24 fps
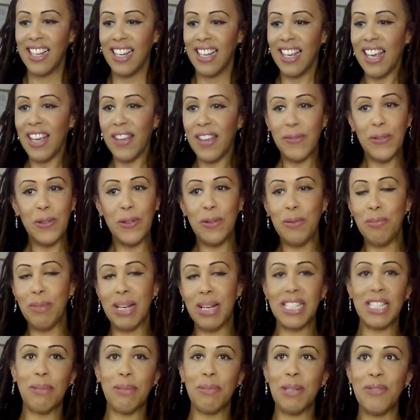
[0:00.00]
if you
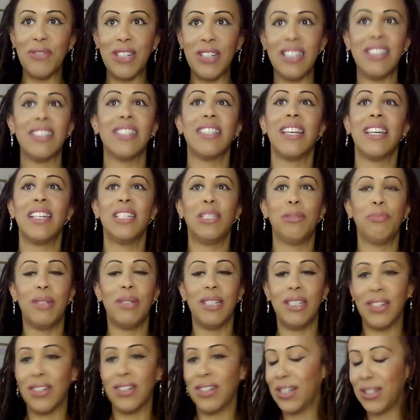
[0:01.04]
mess up even the slightest bit,
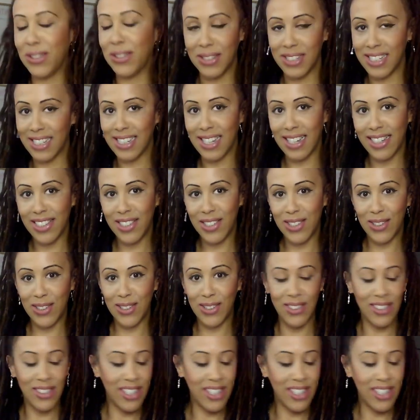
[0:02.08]
they're going to criticize you.